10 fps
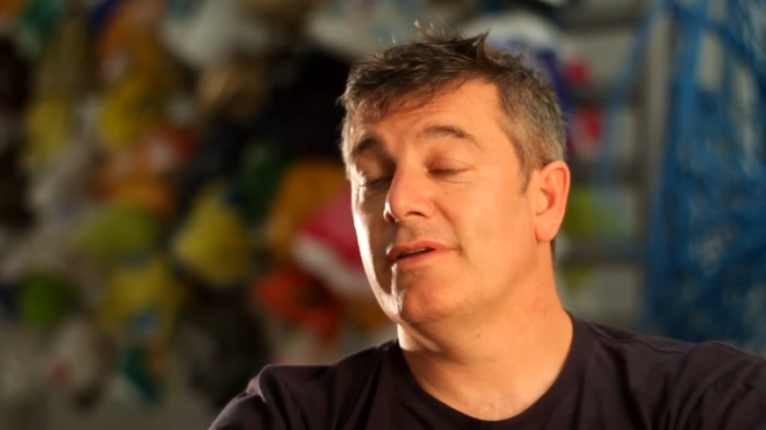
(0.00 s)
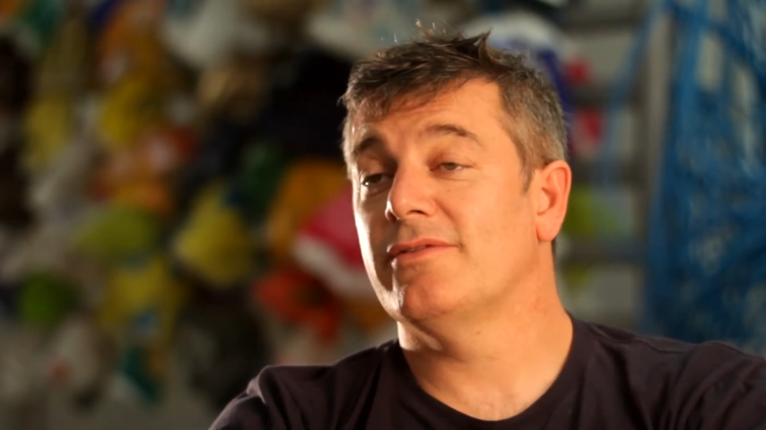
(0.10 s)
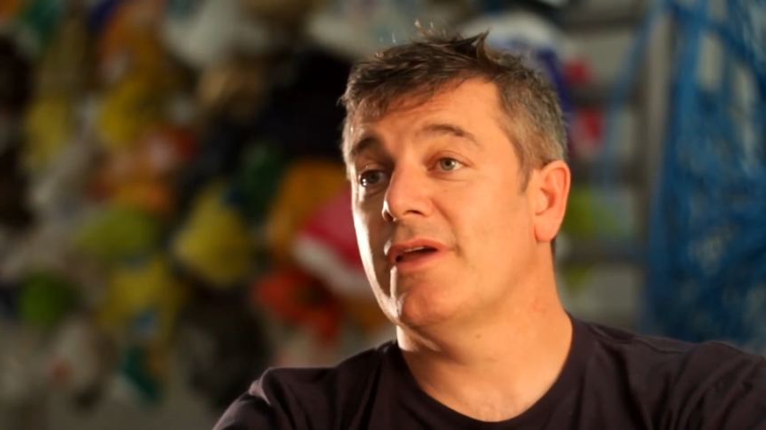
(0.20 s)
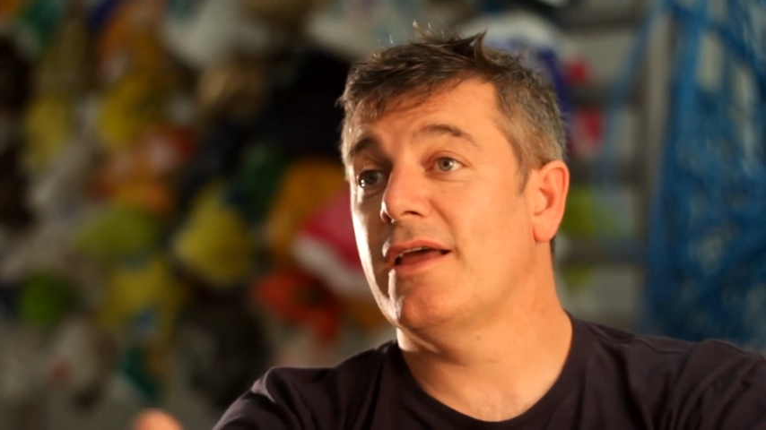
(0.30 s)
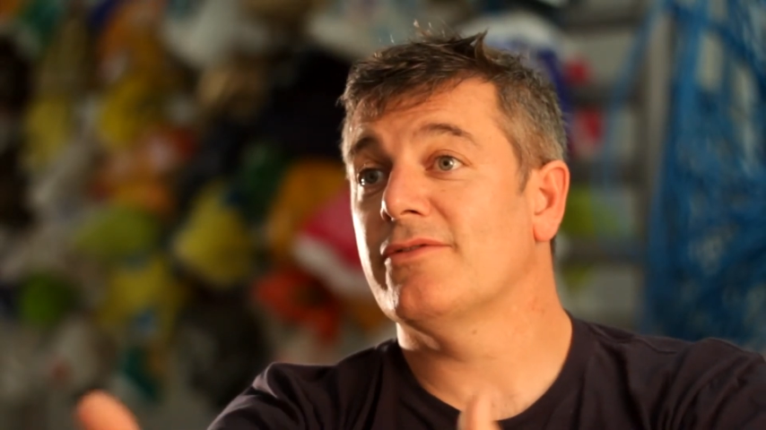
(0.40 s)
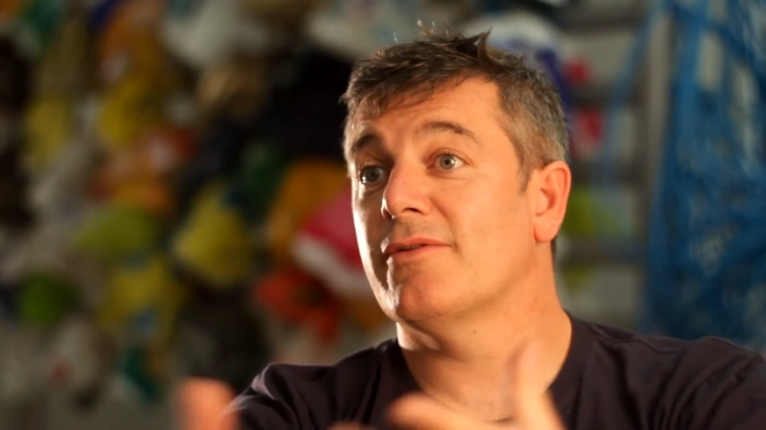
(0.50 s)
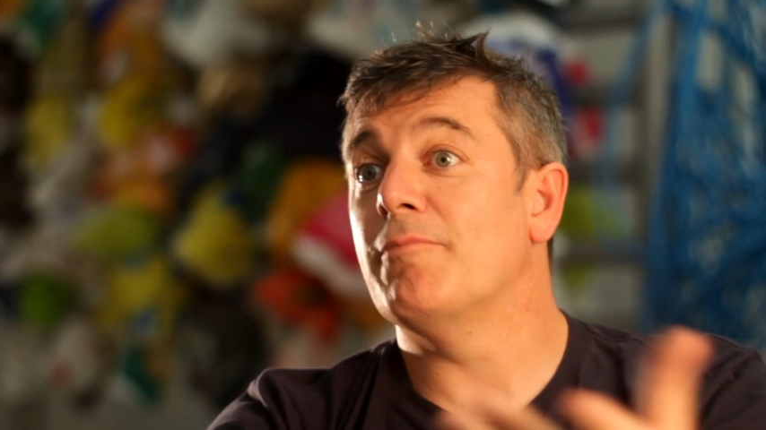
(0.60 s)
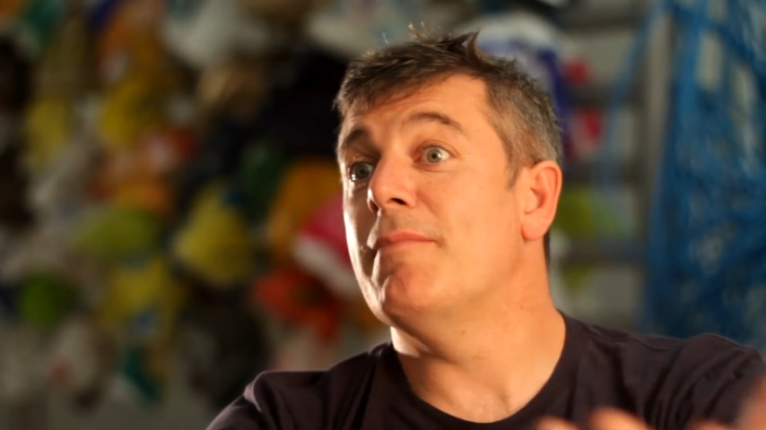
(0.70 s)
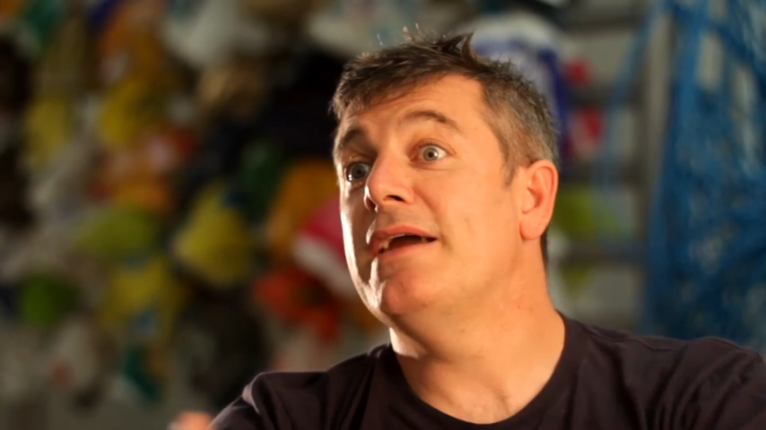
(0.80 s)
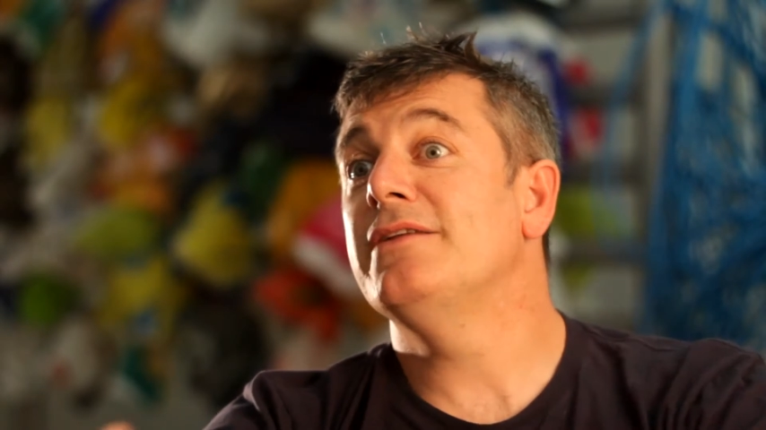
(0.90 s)

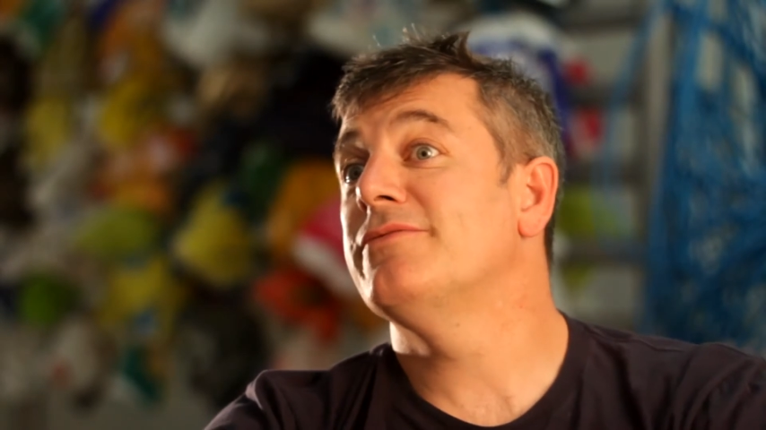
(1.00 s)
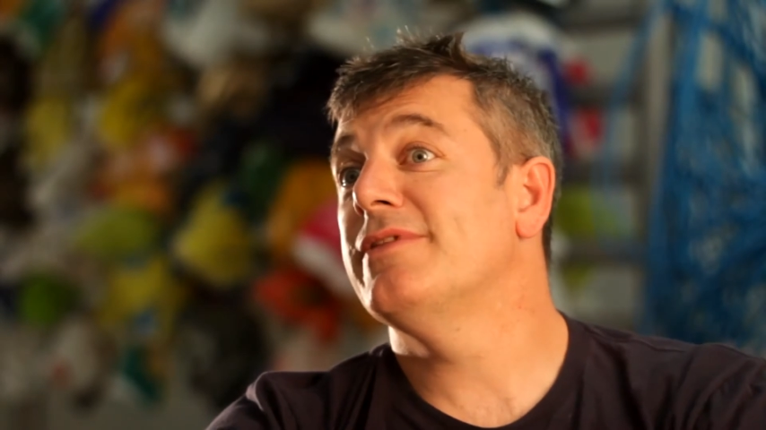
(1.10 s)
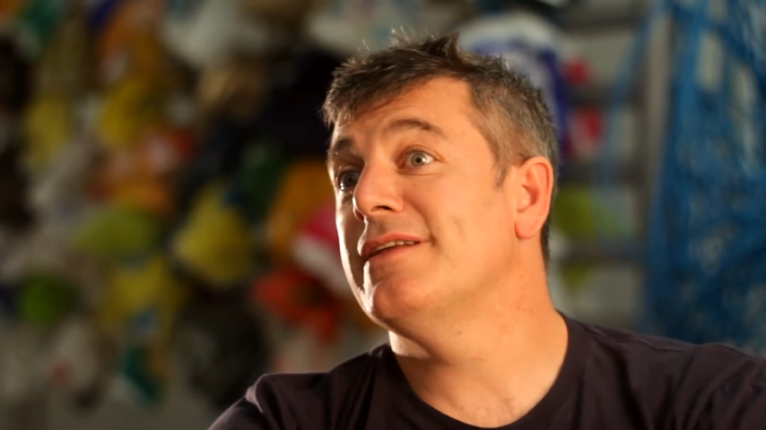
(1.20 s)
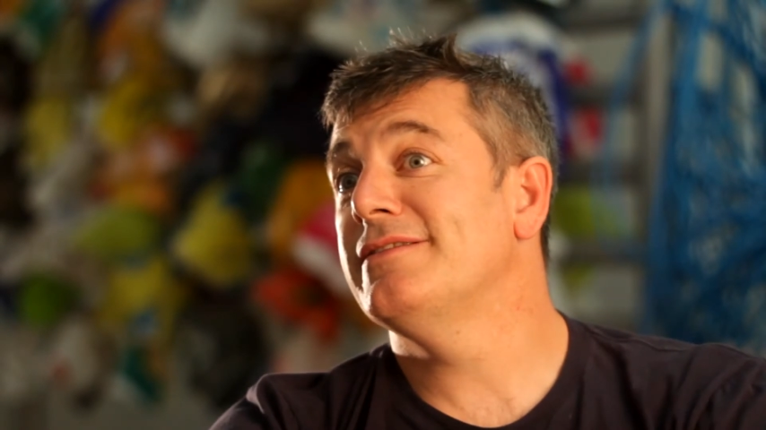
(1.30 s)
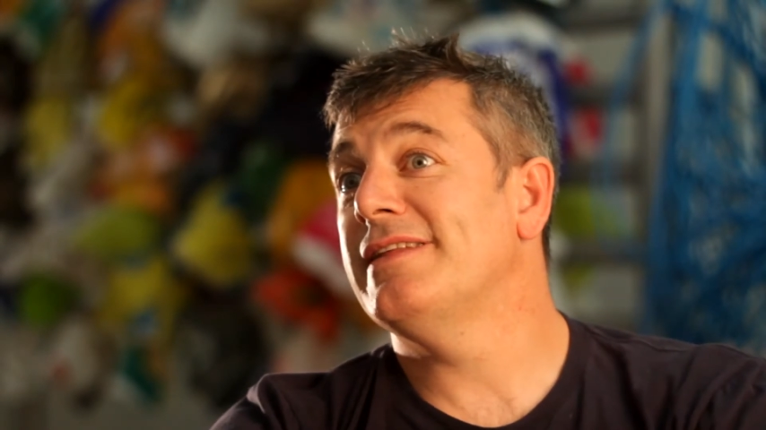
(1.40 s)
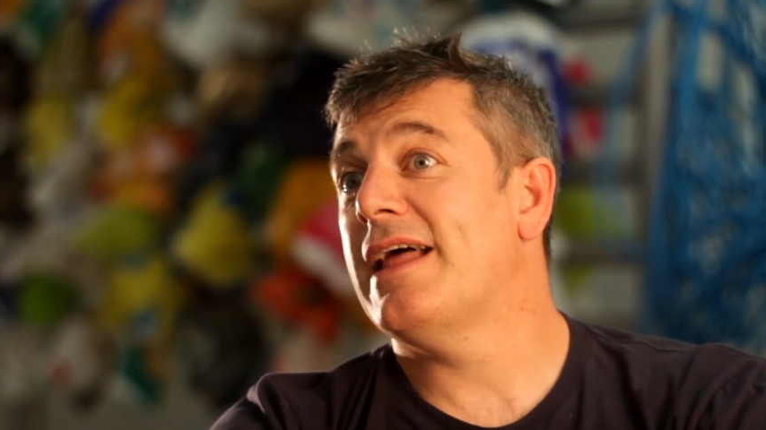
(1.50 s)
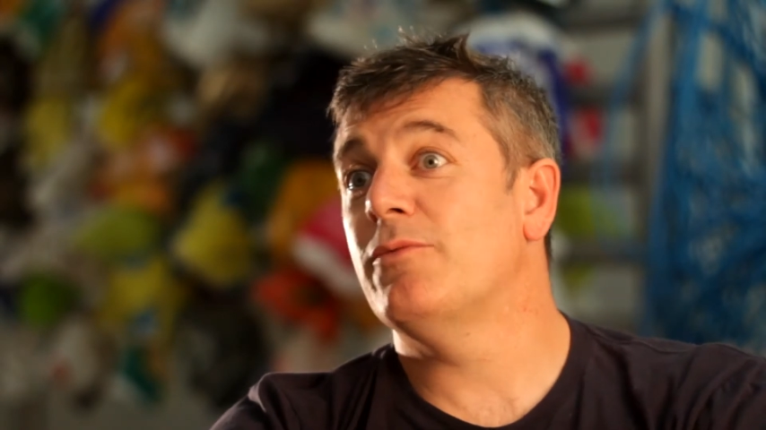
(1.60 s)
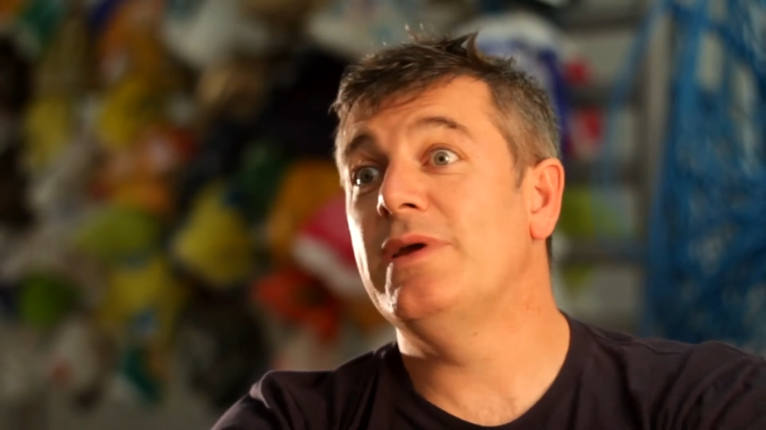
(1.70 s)
It's made for the internet.